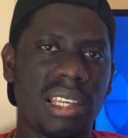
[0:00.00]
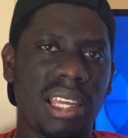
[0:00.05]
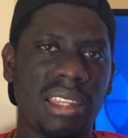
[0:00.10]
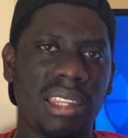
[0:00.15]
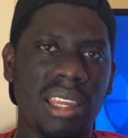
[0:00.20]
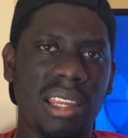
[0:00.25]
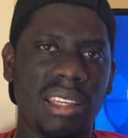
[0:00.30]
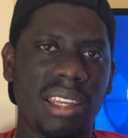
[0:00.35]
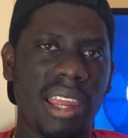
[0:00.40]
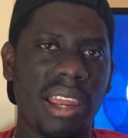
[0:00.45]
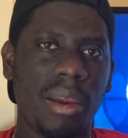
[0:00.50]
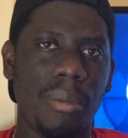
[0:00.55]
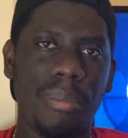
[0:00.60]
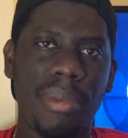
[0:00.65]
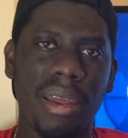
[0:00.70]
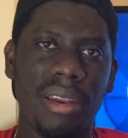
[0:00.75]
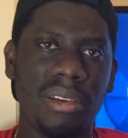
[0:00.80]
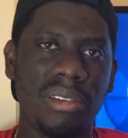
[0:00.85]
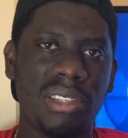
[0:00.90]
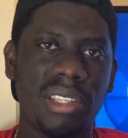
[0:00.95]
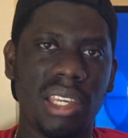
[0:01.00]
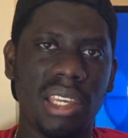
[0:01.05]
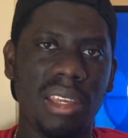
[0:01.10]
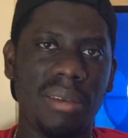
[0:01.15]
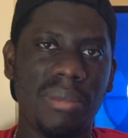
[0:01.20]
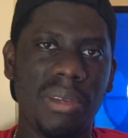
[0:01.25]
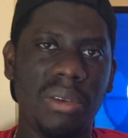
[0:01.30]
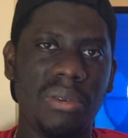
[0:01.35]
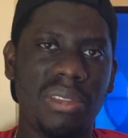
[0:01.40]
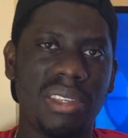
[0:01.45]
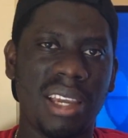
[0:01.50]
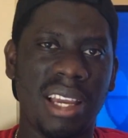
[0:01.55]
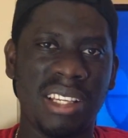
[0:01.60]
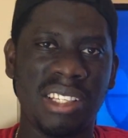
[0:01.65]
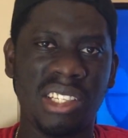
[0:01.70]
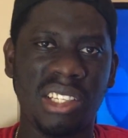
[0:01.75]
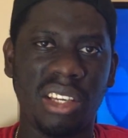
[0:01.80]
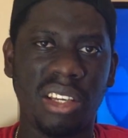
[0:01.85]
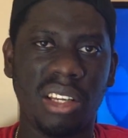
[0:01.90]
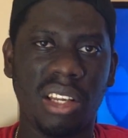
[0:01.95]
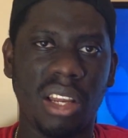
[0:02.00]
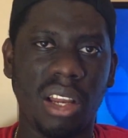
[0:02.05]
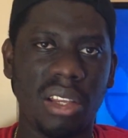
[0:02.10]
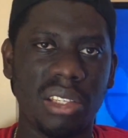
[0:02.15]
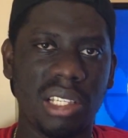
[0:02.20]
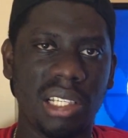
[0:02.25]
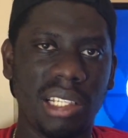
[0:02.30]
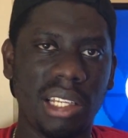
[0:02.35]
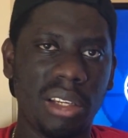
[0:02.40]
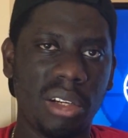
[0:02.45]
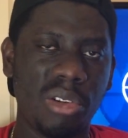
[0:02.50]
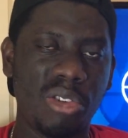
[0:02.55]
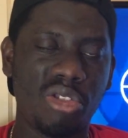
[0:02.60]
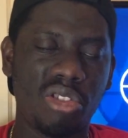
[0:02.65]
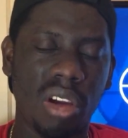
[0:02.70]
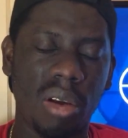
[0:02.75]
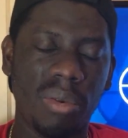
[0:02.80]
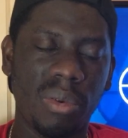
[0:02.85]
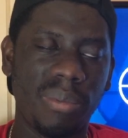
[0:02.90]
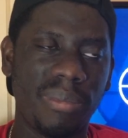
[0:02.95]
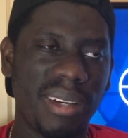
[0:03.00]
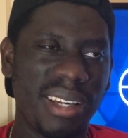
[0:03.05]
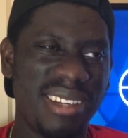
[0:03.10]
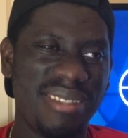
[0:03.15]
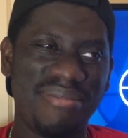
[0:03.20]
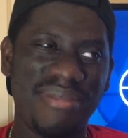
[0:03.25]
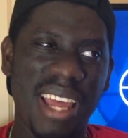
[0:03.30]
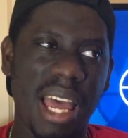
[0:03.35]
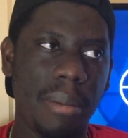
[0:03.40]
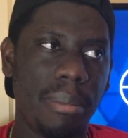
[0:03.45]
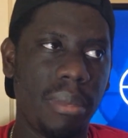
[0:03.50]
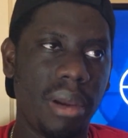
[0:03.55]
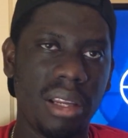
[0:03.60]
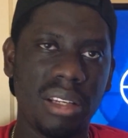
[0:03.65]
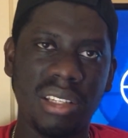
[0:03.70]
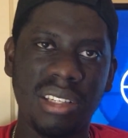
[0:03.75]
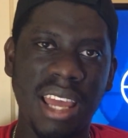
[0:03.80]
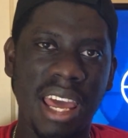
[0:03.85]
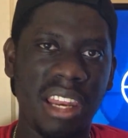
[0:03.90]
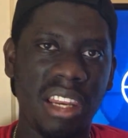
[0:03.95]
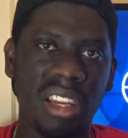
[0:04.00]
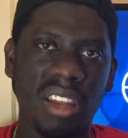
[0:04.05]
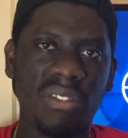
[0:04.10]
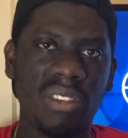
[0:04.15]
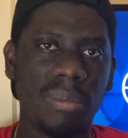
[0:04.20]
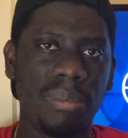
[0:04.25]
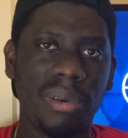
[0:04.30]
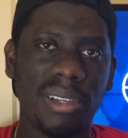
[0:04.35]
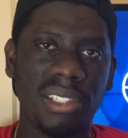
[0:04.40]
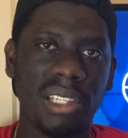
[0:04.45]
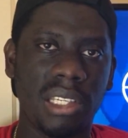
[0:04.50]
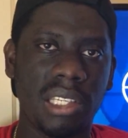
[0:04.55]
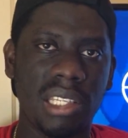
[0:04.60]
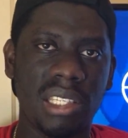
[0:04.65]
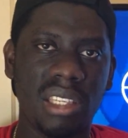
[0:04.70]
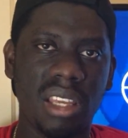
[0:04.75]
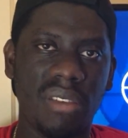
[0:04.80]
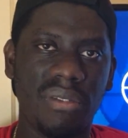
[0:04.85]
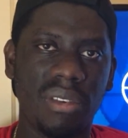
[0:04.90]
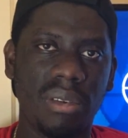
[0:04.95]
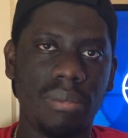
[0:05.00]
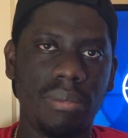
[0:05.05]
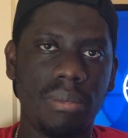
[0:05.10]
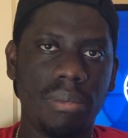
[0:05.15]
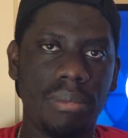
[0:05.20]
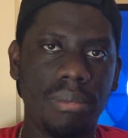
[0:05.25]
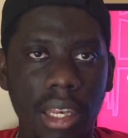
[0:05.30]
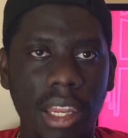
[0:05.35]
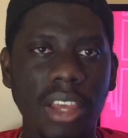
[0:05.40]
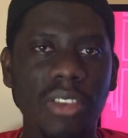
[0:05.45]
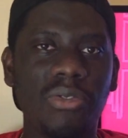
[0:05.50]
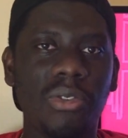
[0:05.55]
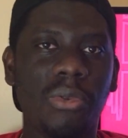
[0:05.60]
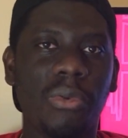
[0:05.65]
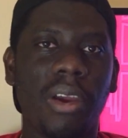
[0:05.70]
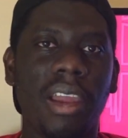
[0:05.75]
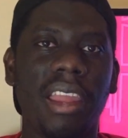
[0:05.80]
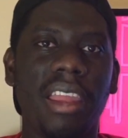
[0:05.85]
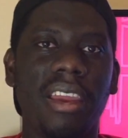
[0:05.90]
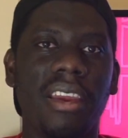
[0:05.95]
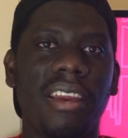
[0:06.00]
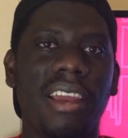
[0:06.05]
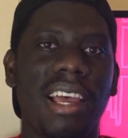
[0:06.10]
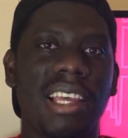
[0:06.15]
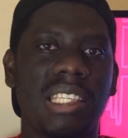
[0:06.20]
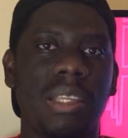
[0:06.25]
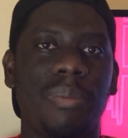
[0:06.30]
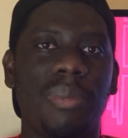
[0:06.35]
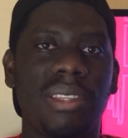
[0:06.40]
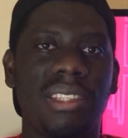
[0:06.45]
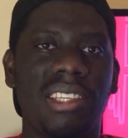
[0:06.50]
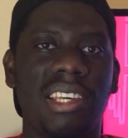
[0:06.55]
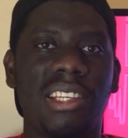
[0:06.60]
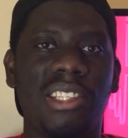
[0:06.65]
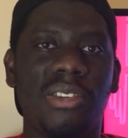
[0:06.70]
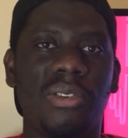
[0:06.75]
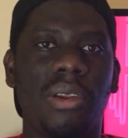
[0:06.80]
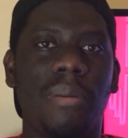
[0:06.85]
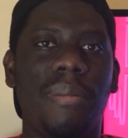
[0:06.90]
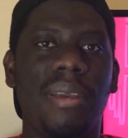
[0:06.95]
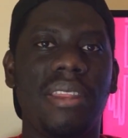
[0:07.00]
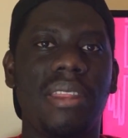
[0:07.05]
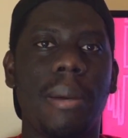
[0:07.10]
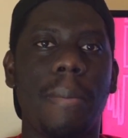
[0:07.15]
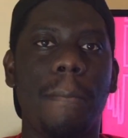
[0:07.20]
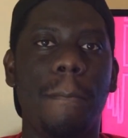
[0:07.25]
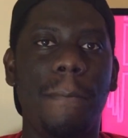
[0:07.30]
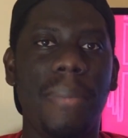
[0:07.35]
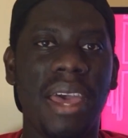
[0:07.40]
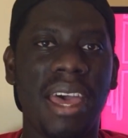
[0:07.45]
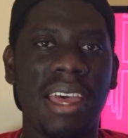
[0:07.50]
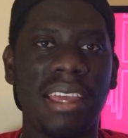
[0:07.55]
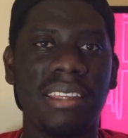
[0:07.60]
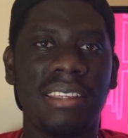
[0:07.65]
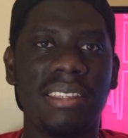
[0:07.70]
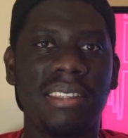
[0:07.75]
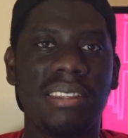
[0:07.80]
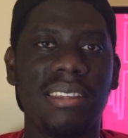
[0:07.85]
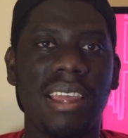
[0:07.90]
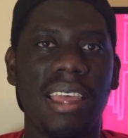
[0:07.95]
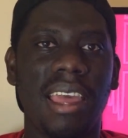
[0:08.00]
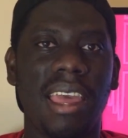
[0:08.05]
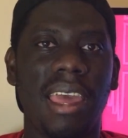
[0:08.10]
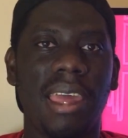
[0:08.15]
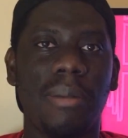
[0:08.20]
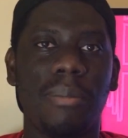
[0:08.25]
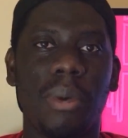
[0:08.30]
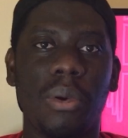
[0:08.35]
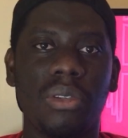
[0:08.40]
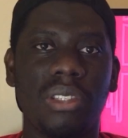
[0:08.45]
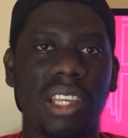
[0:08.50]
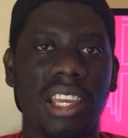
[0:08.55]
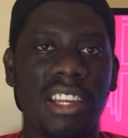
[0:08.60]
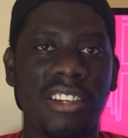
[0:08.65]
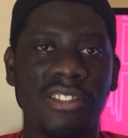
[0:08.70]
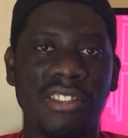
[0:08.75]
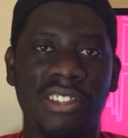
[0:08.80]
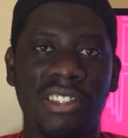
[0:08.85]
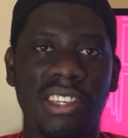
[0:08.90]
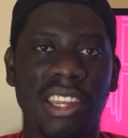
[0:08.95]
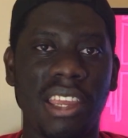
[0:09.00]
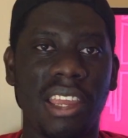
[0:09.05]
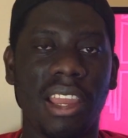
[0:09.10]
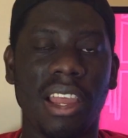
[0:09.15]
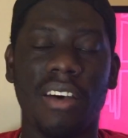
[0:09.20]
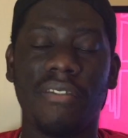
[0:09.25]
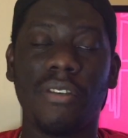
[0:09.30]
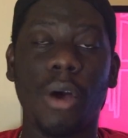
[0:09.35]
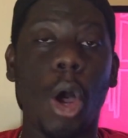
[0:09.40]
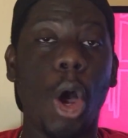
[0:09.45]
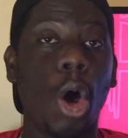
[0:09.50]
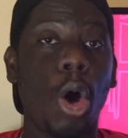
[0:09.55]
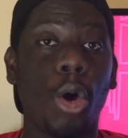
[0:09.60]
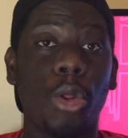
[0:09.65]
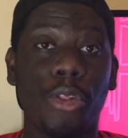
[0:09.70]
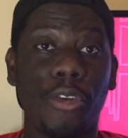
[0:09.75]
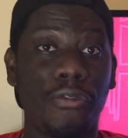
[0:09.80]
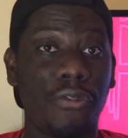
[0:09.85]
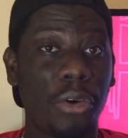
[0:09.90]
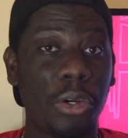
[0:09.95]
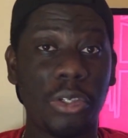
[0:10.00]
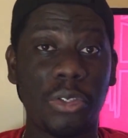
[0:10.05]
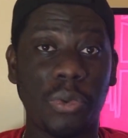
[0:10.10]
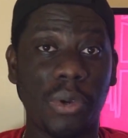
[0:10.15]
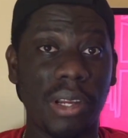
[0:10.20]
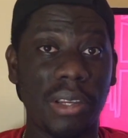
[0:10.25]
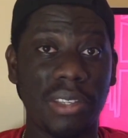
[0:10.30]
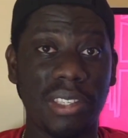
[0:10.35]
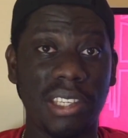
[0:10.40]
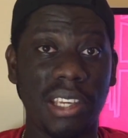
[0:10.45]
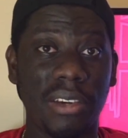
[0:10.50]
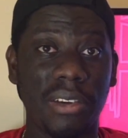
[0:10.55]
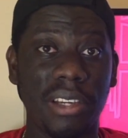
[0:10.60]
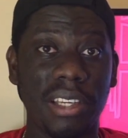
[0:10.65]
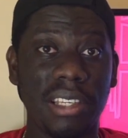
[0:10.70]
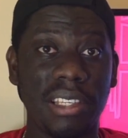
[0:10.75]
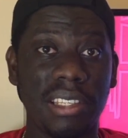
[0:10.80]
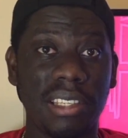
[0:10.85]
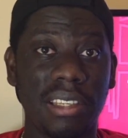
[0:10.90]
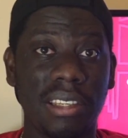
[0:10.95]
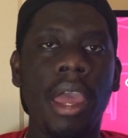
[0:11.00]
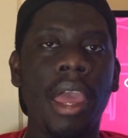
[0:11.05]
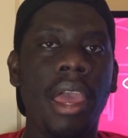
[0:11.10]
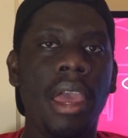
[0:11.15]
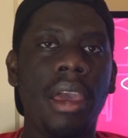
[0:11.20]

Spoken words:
I think they're a better team. Utah should cause a little trouble, but not much, not enough to push it to seven. This one right here has the potential to be the best and most interesting of all the first round series.